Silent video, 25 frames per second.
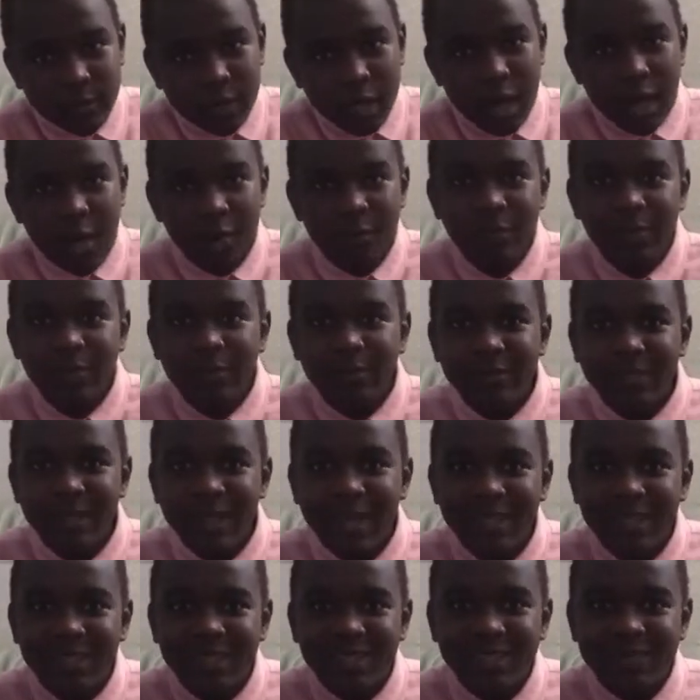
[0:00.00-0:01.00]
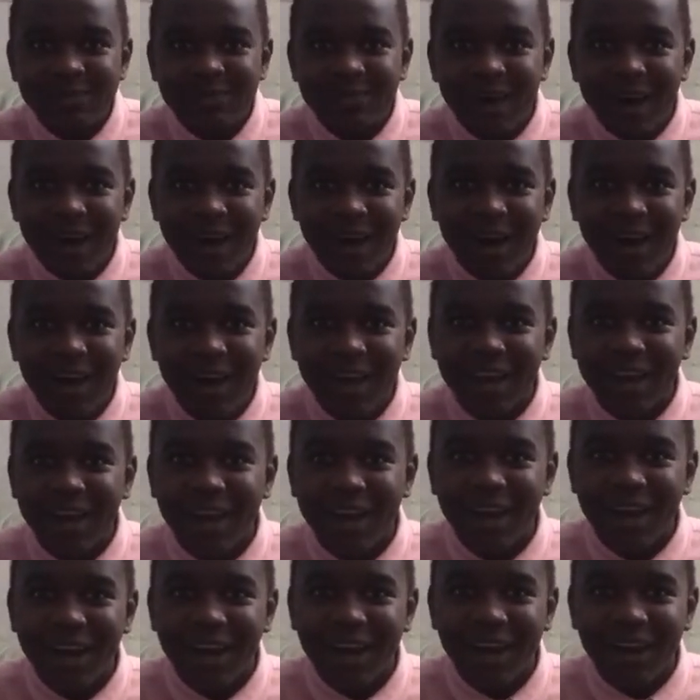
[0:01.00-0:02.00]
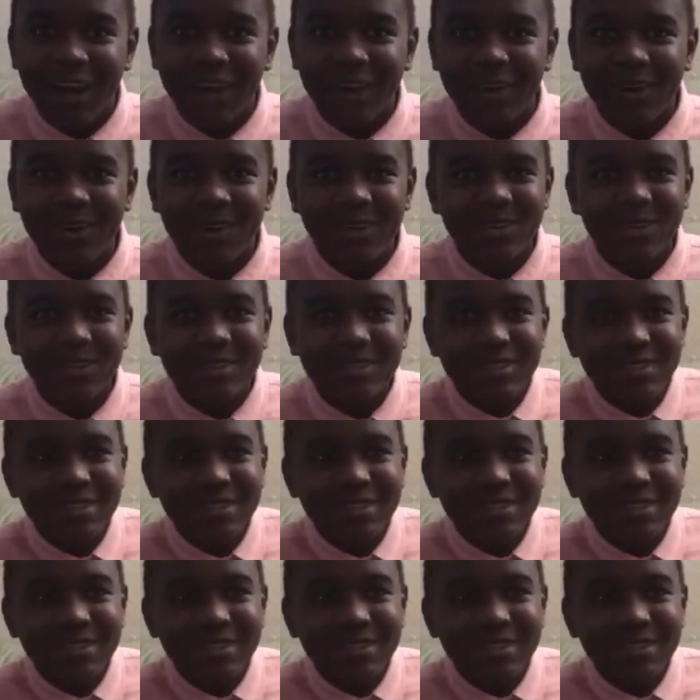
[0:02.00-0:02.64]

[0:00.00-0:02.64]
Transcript: I'll be doing it tomorrow.